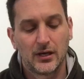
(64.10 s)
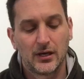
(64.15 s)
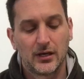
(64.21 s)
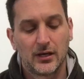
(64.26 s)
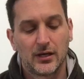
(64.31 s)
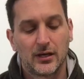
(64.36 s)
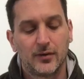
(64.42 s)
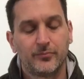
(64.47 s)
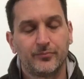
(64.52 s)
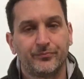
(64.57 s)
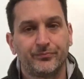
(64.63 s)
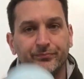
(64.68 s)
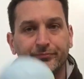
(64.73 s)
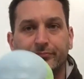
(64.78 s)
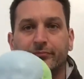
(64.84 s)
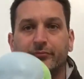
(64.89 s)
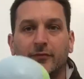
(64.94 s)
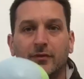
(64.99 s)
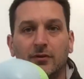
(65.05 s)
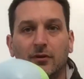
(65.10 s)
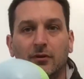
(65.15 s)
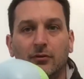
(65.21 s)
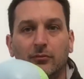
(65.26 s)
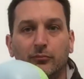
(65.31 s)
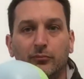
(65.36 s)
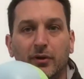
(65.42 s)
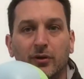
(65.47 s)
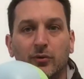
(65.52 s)
So,
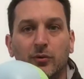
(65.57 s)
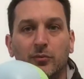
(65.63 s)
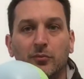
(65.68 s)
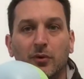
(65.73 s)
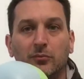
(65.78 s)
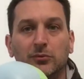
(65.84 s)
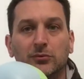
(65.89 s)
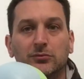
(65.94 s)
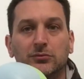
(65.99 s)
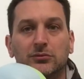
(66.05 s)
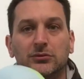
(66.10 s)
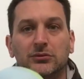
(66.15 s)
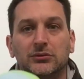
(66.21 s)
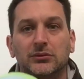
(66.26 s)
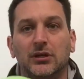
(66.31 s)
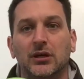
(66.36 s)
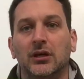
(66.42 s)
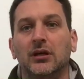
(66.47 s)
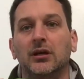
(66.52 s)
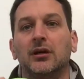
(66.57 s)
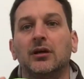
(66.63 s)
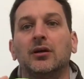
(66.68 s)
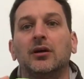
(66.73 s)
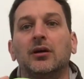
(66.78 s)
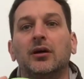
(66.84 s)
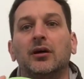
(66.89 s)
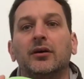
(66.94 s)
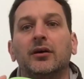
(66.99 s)
back with mumbles.
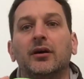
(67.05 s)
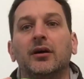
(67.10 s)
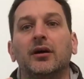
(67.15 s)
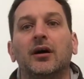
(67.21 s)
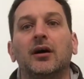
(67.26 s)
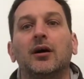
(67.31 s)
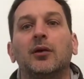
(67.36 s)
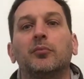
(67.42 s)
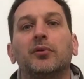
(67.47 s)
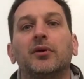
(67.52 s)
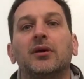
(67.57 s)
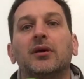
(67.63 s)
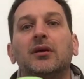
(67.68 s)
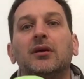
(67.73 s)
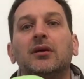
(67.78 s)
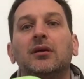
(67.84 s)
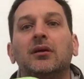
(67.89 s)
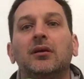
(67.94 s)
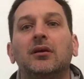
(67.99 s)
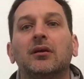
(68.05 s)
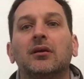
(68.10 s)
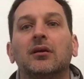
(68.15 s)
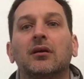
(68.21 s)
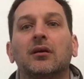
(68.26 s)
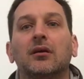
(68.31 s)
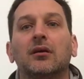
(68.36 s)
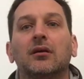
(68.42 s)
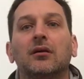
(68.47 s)
Up
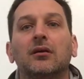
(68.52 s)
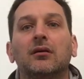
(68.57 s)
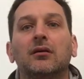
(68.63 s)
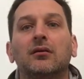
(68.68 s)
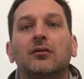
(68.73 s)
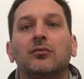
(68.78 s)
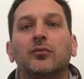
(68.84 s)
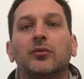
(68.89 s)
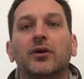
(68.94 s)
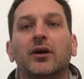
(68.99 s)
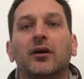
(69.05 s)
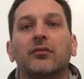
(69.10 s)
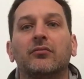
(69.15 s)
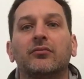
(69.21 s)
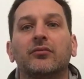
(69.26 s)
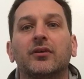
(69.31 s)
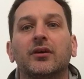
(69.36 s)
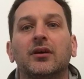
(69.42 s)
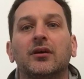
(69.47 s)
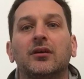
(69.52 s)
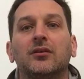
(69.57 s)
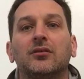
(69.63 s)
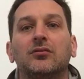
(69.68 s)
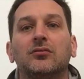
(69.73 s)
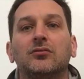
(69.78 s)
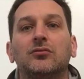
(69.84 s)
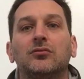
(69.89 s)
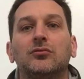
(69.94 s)
here we have a
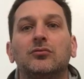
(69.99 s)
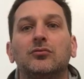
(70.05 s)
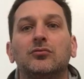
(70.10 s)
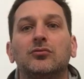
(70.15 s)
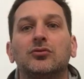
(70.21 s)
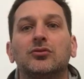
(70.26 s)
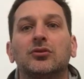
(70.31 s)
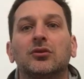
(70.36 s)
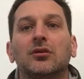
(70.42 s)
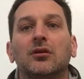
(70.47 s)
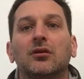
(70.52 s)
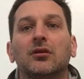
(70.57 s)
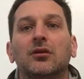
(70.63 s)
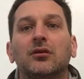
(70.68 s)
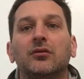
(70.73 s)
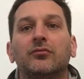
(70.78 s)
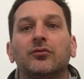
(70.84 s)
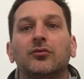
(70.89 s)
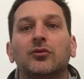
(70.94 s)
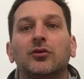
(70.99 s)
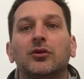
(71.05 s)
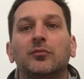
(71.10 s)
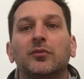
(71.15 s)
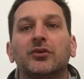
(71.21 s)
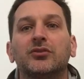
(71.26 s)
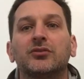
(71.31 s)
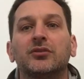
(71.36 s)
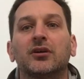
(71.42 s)
suture line, if you can
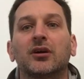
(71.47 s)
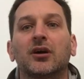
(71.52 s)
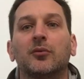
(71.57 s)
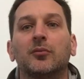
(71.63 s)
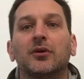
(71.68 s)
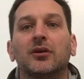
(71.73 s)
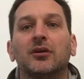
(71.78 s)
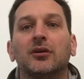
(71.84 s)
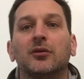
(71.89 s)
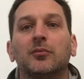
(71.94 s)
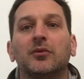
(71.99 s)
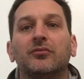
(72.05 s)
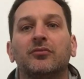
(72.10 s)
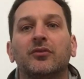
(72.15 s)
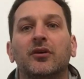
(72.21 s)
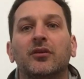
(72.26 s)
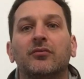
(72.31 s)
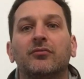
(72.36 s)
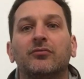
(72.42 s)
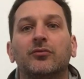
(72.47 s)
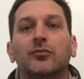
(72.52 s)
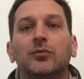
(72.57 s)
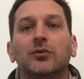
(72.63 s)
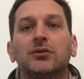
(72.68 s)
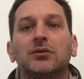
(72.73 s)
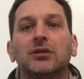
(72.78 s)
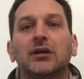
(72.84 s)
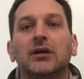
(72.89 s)
imagine that coming a little bit further
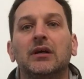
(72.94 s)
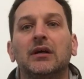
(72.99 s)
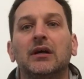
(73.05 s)
forward.